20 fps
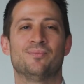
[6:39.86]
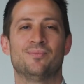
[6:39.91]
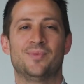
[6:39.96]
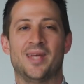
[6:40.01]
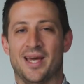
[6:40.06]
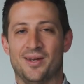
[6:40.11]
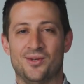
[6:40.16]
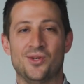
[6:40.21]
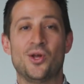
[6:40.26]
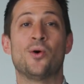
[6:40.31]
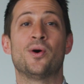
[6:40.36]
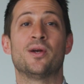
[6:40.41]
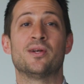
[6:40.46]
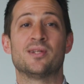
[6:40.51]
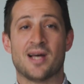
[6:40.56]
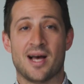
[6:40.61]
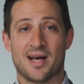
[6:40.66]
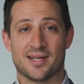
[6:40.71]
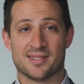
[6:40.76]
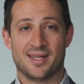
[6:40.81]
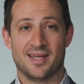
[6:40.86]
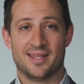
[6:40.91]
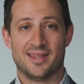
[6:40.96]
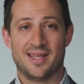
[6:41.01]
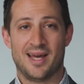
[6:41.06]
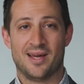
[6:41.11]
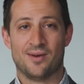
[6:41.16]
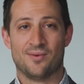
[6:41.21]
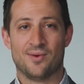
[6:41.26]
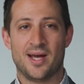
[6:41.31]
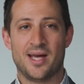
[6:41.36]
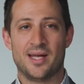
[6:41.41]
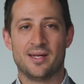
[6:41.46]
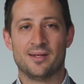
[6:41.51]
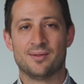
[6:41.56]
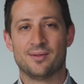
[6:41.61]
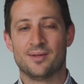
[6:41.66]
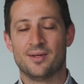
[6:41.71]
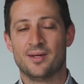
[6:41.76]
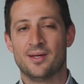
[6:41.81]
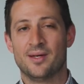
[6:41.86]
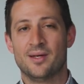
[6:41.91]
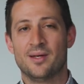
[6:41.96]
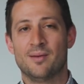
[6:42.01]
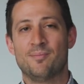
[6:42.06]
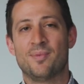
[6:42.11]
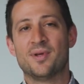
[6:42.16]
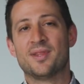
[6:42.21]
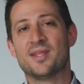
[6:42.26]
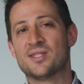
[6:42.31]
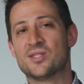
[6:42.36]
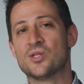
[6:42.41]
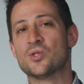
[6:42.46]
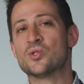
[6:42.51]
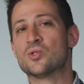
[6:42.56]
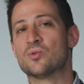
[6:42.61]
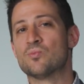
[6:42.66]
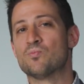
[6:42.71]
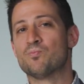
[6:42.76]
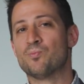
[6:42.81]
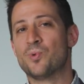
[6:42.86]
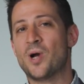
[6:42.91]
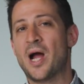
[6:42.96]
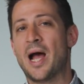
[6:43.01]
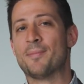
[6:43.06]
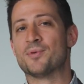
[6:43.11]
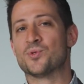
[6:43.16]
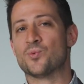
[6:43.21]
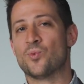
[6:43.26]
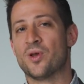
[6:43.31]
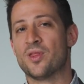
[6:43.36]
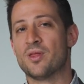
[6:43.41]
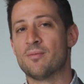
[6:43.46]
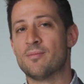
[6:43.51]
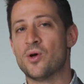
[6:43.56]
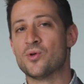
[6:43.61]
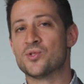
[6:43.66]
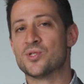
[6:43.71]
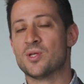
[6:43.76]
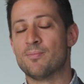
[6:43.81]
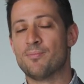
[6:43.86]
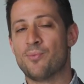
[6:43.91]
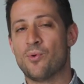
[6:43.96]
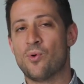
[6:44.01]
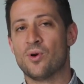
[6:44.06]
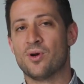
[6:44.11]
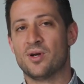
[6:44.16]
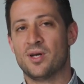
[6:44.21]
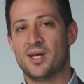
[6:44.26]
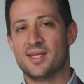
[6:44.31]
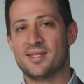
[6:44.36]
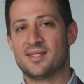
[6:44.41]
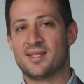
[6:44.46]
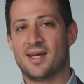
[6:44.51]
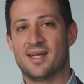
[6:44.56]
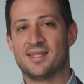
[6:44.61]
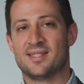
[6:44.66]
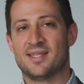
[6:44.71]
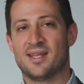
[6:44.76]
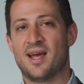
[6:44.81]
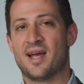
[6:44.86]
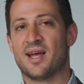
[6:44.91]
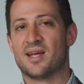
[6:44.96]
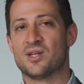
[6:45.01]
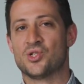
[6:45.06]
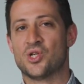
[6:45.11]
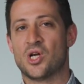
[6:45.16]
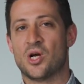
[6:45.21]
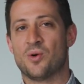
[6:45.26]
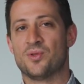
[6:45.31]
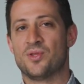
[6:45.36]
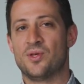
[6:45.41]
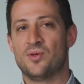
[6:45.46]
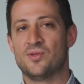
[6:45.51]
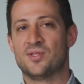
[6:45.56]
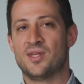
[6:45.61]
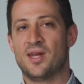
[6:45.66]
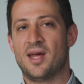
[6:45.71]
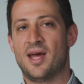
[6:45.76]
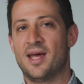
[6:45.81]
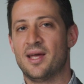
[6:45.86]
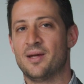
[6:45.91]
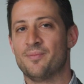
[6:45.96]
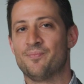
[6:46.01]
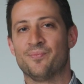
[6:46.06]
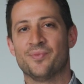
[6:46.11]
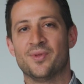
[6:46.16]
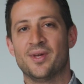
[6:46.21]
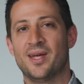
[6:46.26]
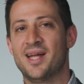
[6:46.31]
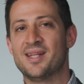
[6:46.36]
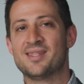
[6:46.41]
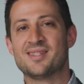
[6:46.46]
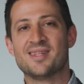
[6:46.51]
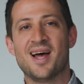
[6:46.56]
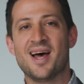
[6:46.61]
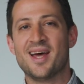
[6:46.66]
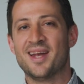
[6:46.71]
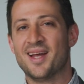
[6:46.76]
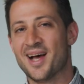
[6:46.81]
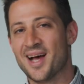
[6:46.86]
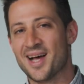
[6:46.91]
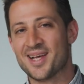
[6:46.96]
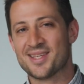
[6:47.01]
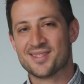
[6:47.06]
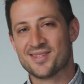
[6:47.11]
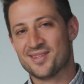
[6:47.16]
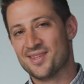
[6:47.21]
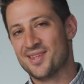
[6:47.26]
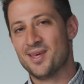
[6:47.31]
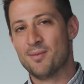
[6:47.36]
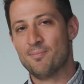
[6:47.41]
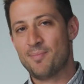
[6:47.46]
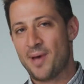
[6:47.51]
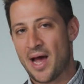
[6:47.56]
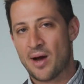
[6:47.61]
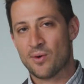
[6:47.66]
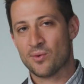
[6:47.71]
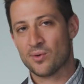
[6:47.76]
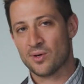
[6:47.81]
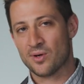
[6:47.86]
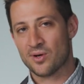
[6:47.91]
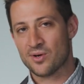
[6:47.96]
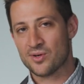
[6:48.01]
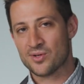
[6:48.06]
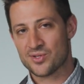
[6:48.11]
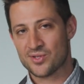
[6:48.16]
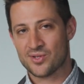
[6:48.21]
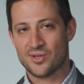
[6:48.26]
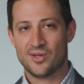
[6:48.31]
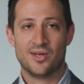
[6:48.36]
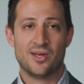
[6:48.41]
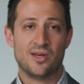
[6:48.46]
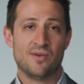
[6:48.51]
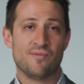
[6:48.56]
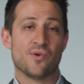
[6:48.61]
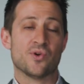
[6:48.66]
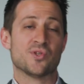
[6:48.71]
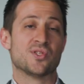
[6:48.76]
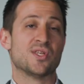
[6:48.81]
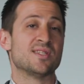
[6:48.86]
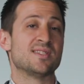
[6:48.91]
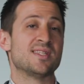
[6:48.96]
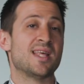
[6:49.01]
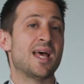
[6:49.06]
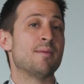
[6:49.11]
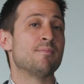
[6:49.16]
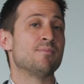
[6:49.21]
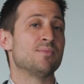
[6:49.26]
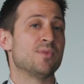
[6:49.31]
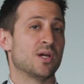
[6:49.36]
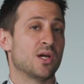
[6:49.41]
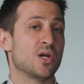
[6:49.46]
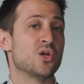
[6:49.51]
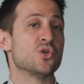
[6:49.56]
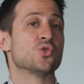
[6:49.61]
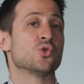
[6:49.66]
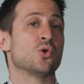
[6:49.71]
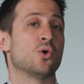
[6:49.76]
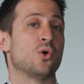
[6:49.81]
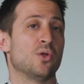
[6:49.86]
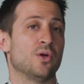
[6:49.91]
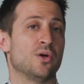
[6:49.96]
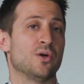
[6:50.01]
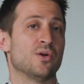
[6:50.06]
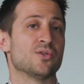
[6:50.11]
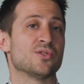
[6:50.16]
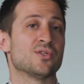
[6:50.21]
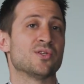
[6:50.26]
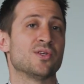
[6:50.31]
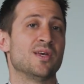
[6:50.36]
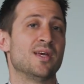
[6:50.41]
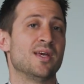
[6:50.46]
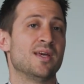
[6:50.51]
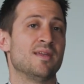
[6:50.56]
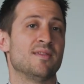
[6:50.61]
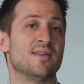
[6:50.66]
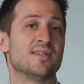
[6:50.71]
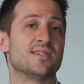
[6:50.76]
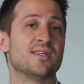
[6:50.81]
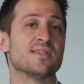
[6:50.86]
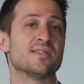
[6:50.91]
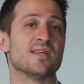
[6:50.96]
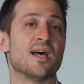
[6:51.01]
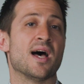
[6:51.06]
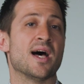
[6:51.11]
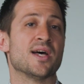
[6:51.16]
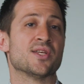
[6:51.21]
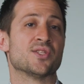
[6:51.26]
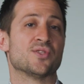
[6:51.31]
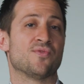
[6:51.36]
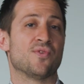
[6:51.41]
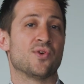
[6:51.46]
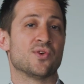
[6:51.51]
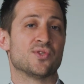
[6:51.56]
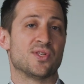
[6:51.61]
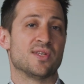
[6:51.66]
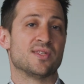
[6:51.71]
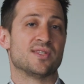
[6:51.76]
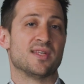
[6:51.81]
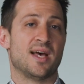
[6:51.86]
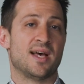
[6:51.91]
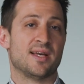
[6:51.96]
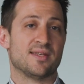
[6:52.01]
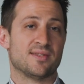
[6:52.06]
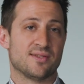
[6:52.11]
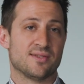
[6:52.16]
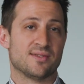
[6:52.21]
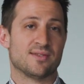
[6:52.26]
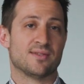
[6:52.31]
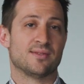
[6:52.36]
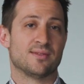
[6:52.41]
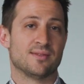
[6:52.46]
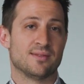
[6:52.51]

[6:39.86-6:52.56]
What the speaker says: Yeah, no one talks like that, right? But this is perhaps one of the most important insights that I can share with you today. It's not us, the empowerers, versus them, the controllers. This is us versus us.